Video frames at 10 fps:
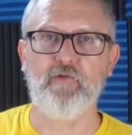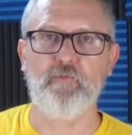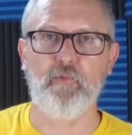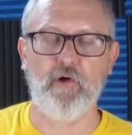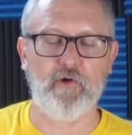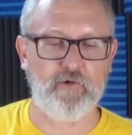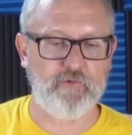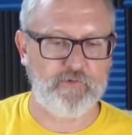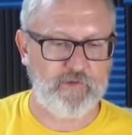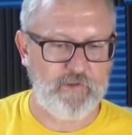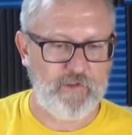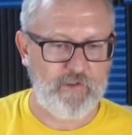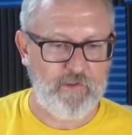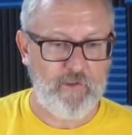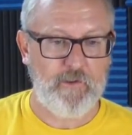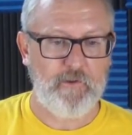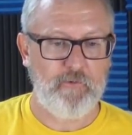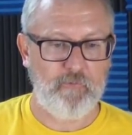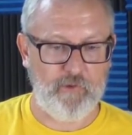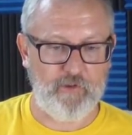tomorrow.
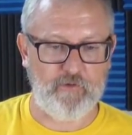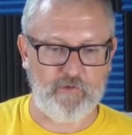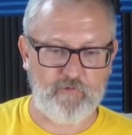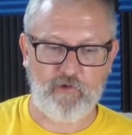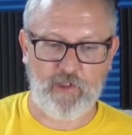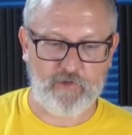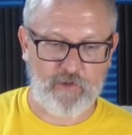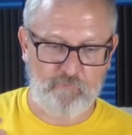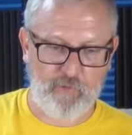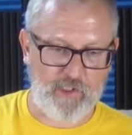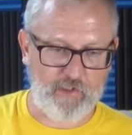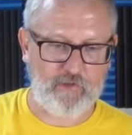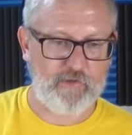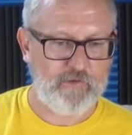Well, that's a lot to unpack.